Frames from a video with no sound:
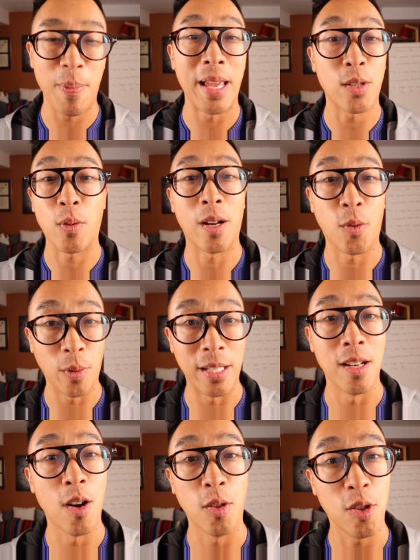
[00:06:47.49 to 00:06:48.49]
space where I don't
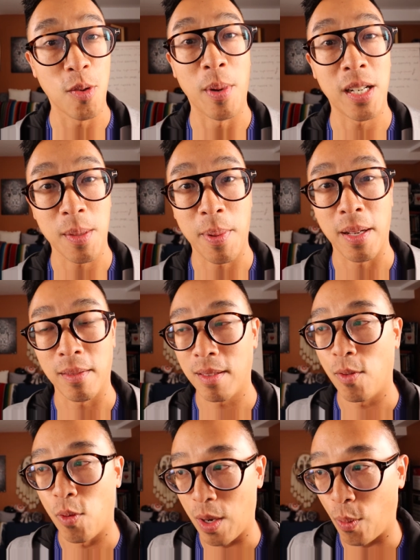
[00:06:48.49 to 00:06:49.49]
really know too much about
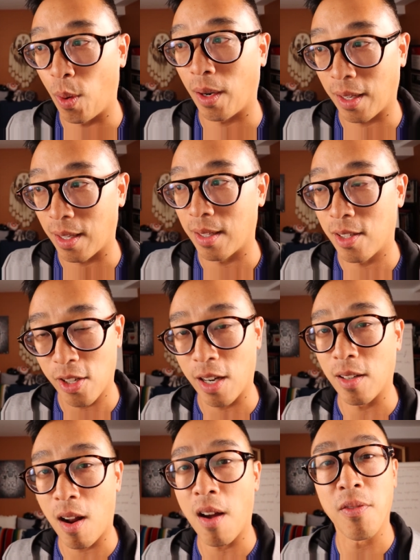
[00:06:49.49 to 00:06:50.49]
WeWork and
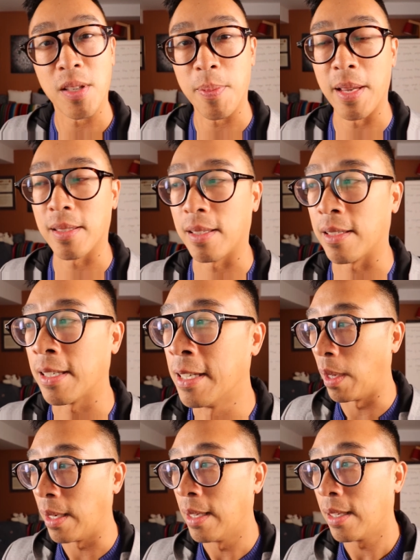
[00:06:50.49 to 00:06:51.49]
shared office spaces,
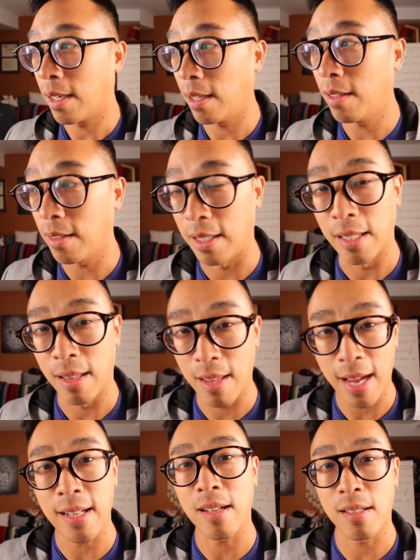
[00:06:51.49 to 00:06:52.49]
but clearly
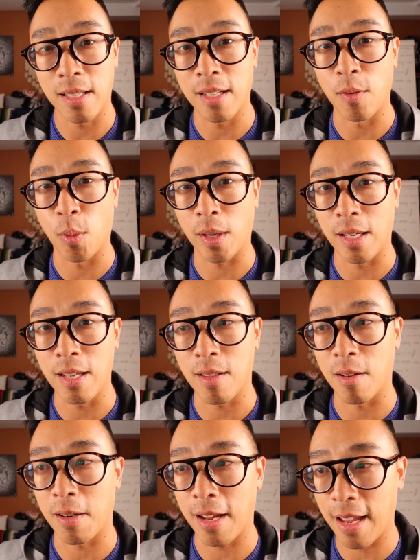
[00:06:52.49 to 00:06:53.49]
that didn't work either.